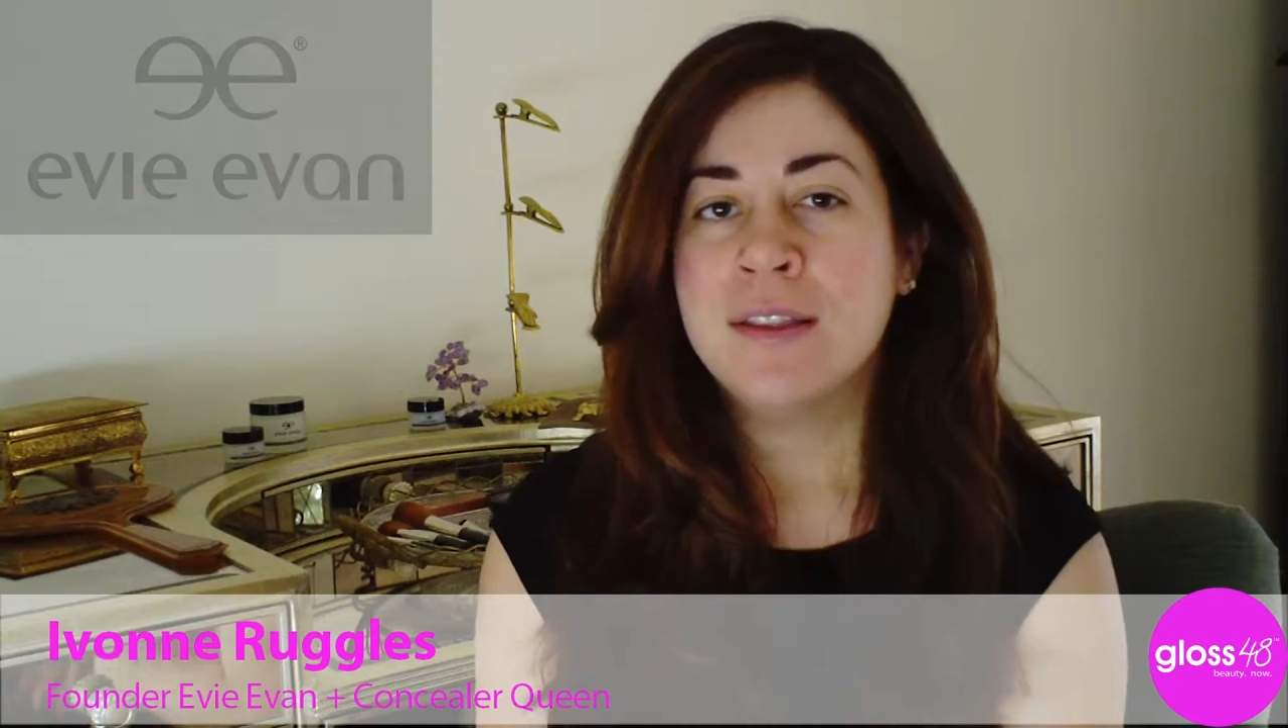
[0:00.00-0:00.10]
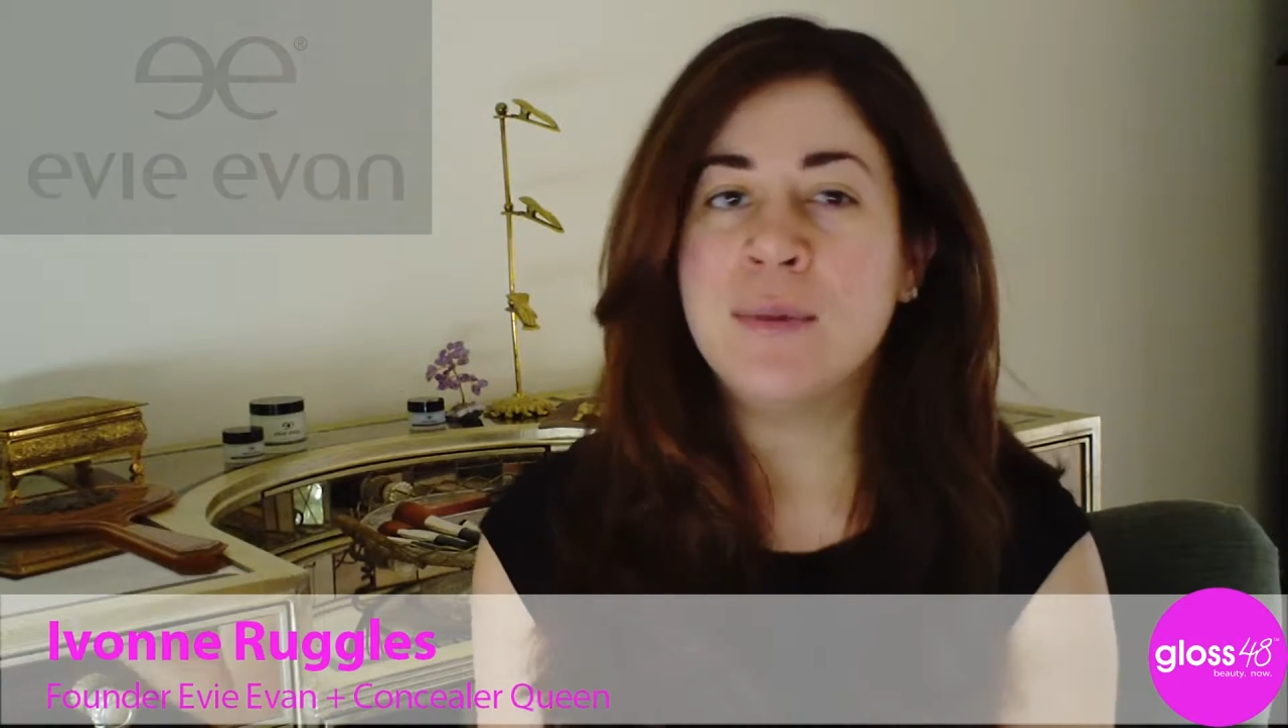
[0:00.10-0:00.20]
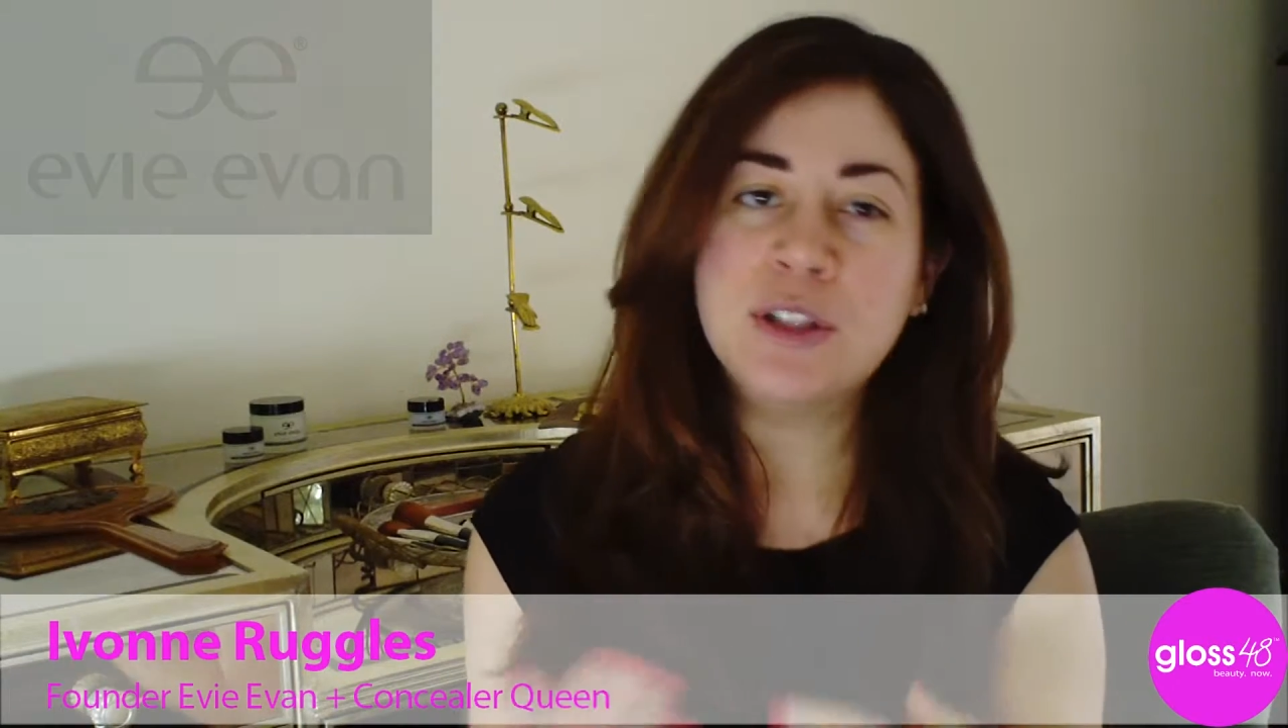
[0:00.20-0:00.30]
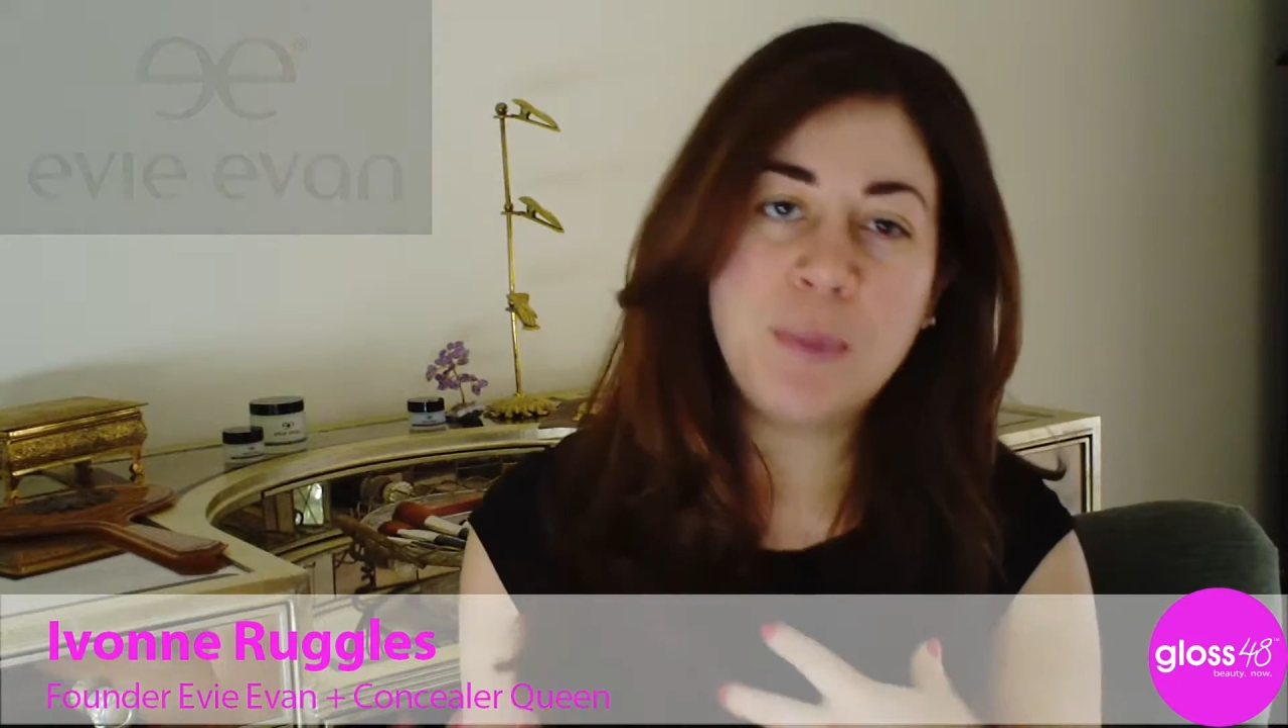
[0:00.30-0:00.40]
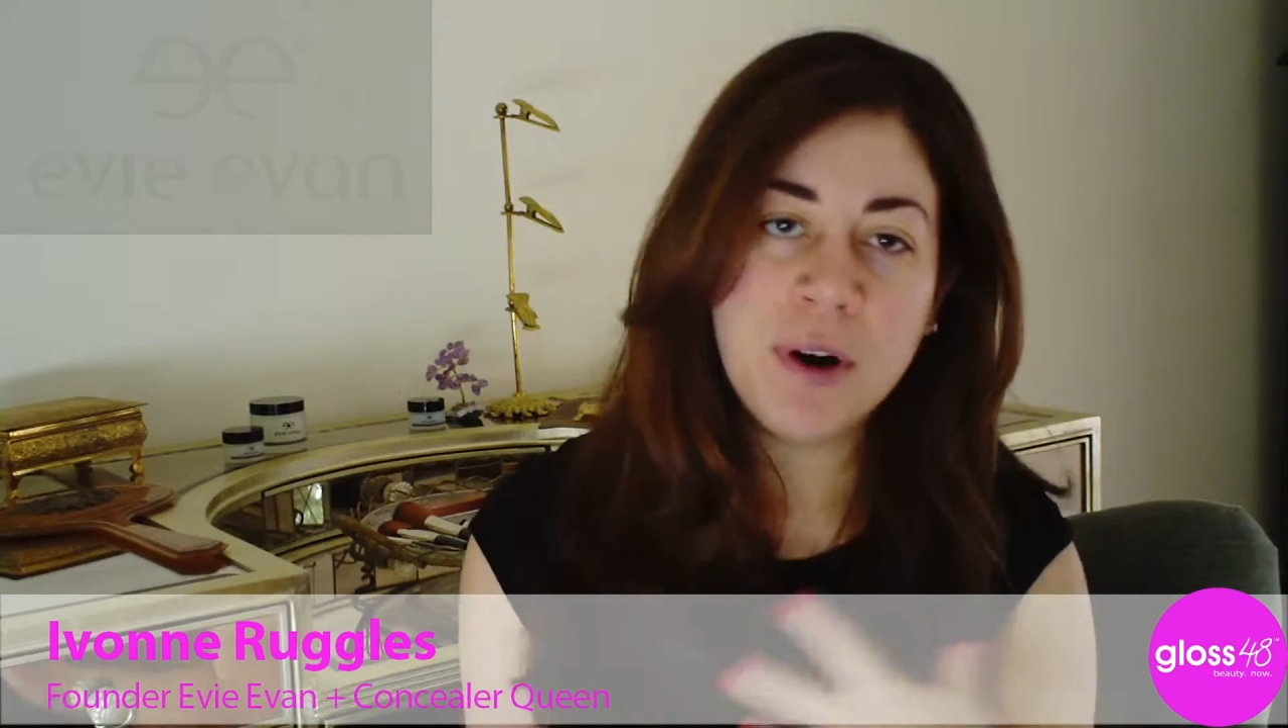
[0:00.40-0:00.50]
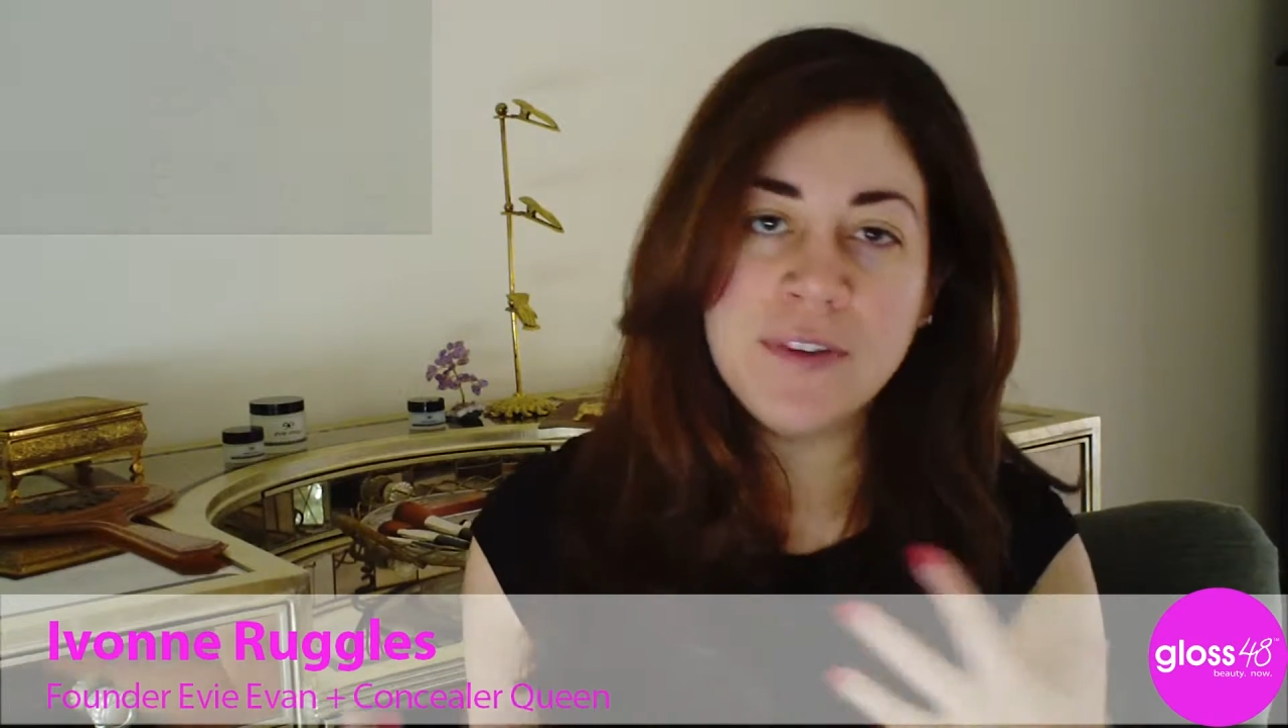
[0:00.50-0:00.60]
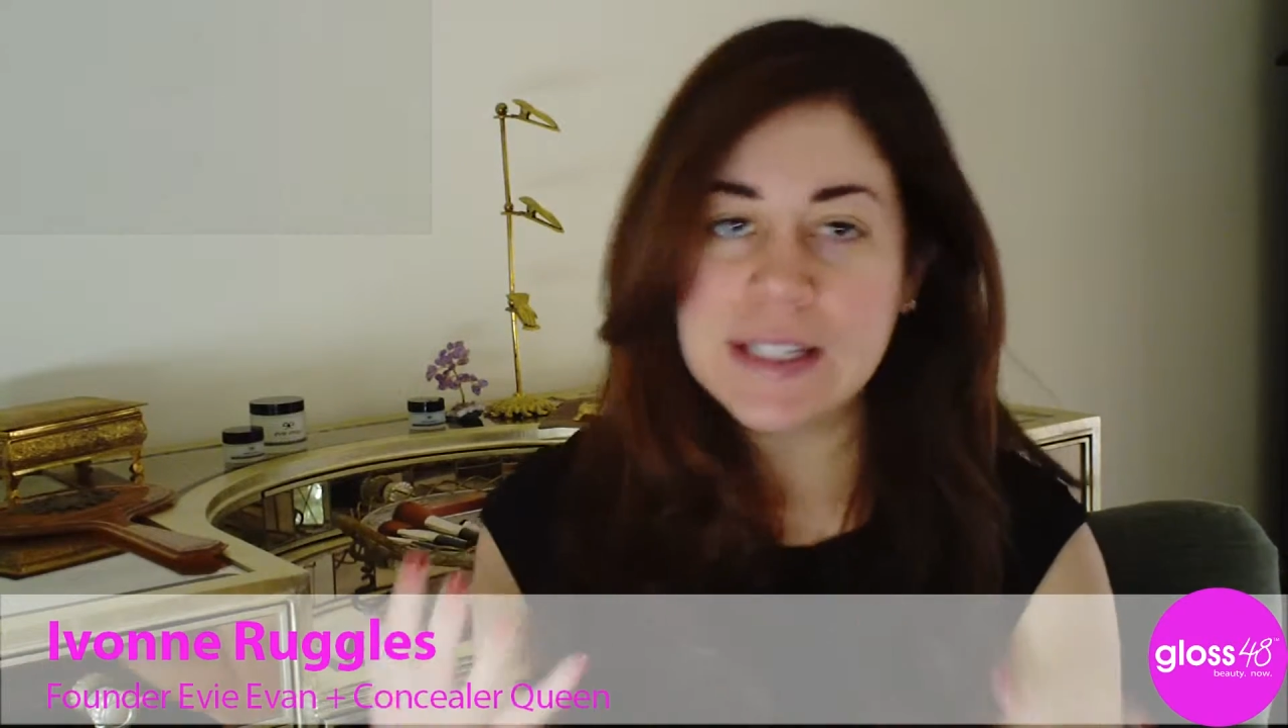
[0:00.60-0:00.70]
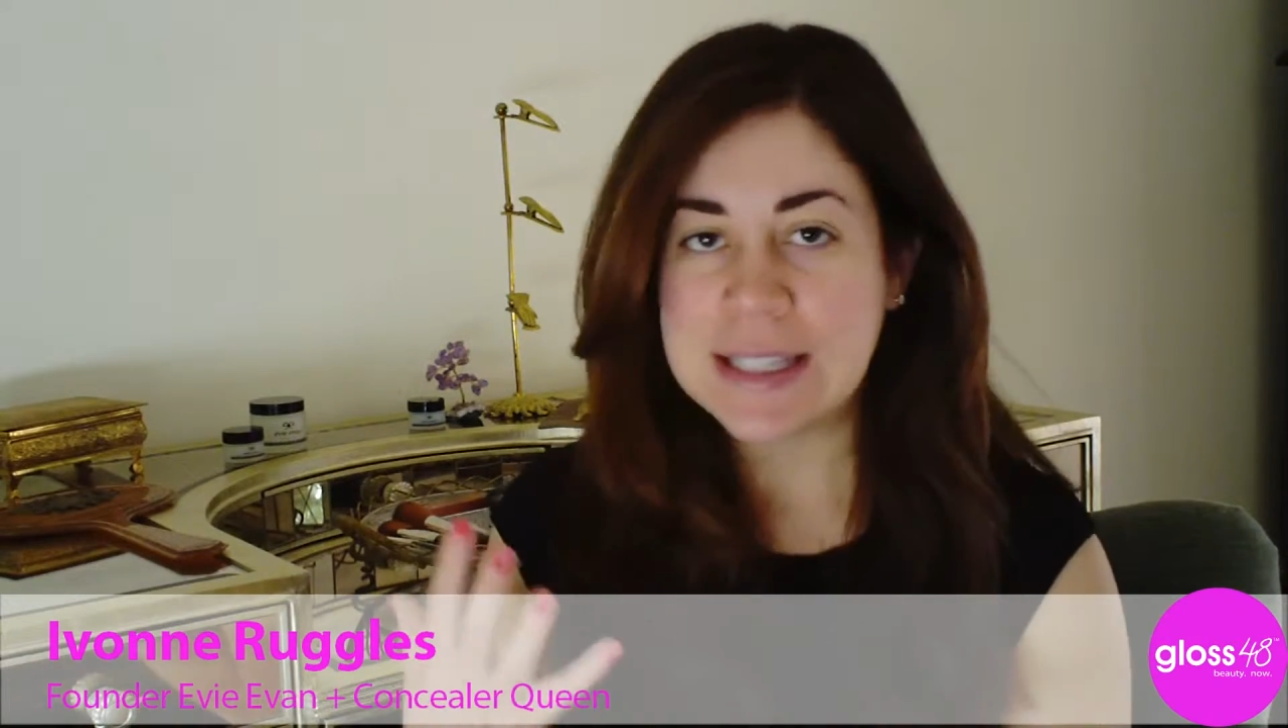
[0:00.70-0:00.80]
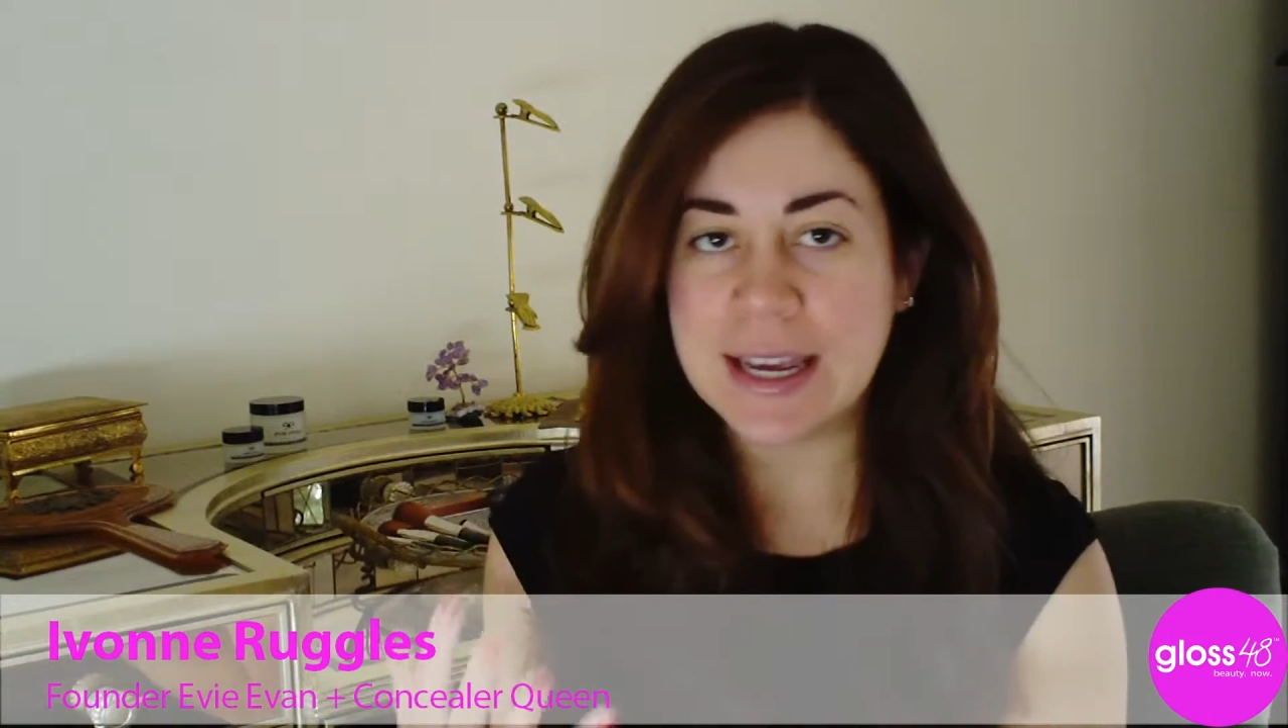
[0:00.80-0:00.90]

the most perfect